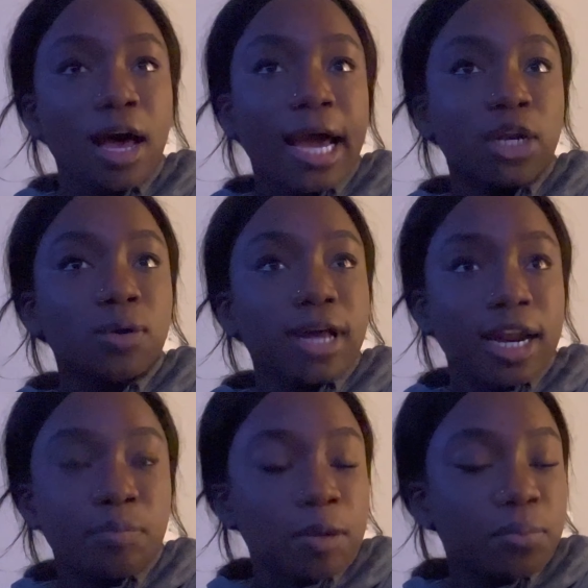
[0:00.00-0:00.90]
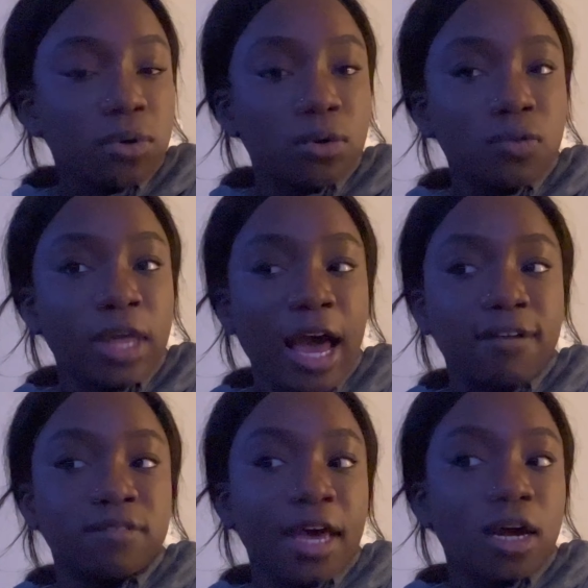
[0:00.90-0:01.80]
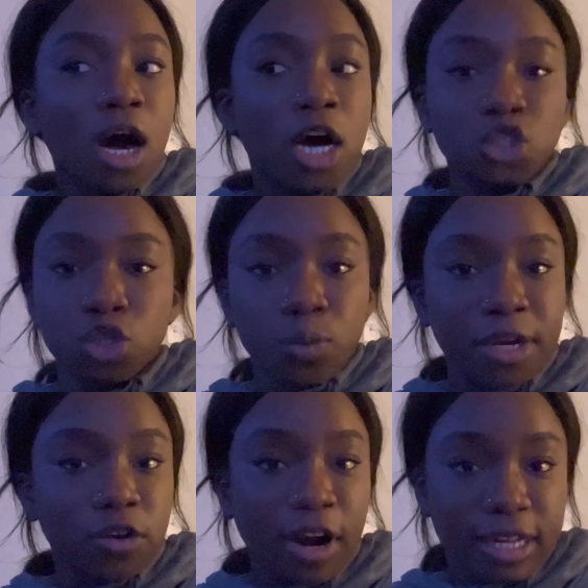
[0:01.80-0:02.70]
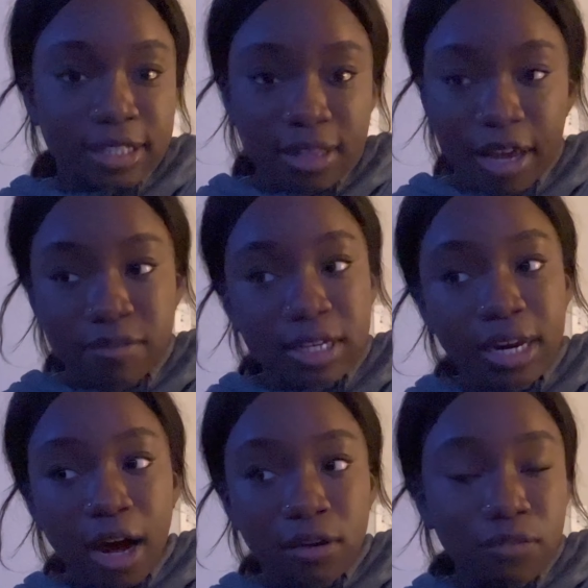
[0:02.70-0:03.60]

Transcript: I know a lot of people, they have like 120 credits that they have to get out of